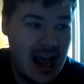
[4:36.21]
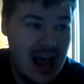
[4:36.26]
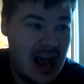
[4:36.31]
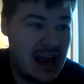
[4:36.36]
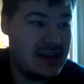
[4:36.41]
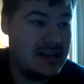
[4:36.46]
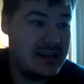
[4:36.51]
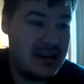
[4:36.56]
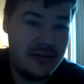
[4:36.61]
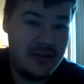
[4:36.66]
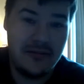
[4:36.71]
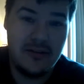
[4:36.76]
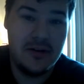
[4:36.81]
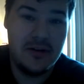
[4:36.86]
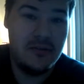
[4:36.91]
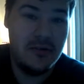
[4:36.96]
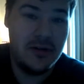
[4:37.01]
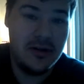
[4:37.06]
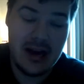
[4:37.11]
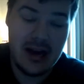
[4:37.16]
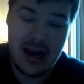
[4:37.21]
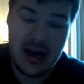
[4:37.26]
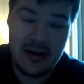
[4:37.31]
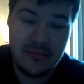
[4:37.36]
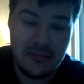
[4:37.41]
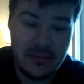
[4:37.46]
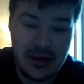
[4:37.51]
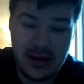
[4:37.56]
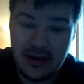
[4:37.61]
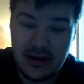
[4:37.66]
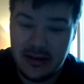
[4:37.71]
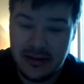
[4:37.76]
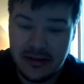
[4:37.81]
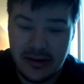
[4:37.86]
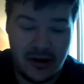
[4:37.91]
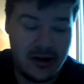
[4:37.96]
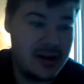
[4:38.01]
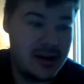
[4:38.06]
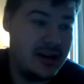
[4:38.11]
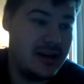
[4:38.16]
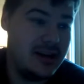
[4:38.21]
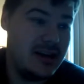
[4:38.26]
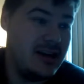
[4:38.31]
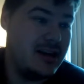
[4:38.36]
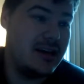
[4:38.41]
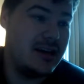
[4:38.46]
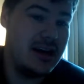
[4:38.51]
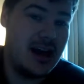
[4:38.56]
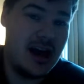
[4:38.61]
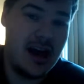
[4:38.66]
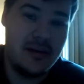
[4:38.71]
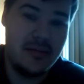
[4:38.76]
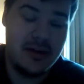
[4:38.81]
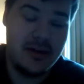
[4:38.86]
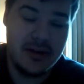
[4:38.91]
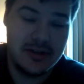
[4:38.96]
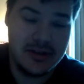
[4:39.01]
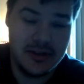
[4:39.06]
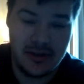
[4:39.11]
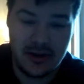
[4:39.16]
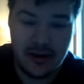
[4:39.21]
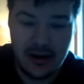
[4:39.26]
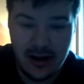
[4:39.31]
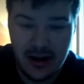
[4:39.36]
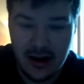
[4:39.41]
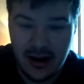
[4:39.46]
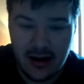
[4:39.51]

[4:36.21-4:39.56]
I definitely would not be talking economics or